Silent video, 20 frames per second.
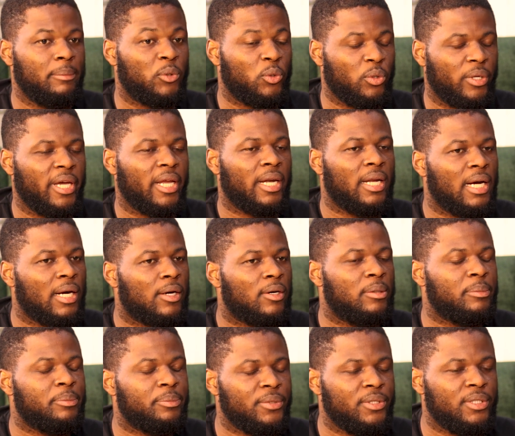to get our
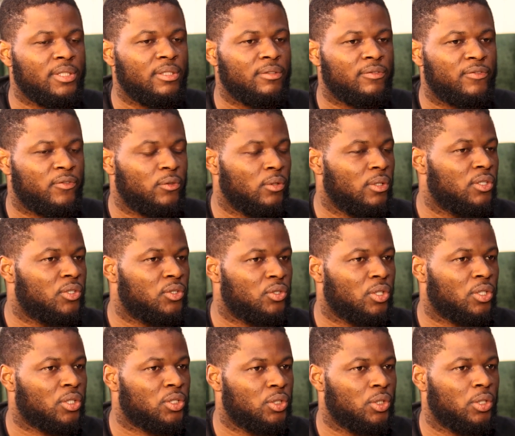company fully
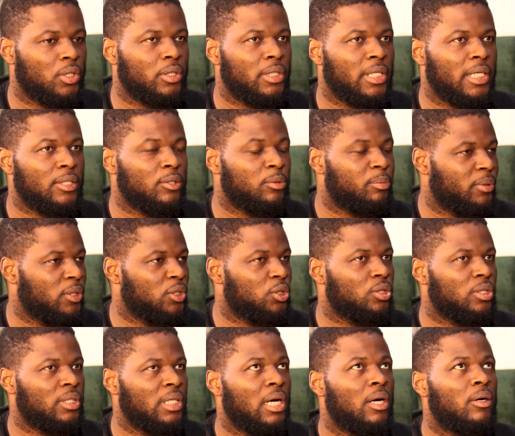structured and
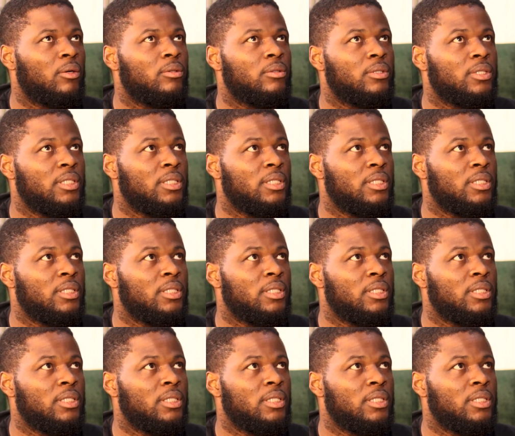operational